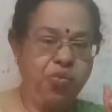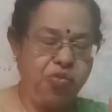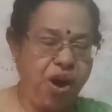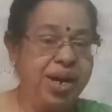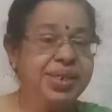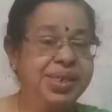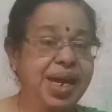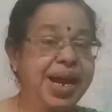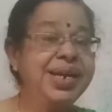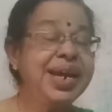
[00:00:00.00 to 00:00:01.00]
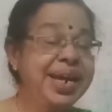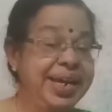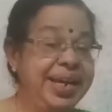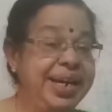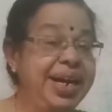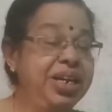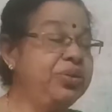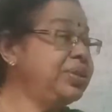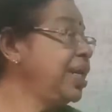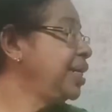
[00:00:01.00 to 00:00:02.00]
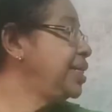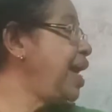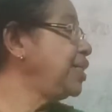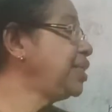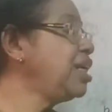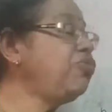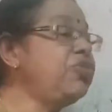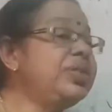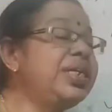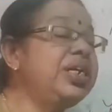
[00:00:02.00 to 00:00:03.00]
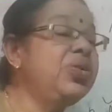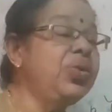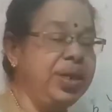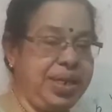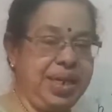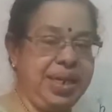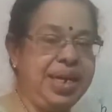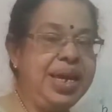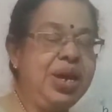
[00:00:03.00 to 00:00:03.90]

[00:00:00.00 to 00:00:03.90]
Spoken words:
One side introduce national food security.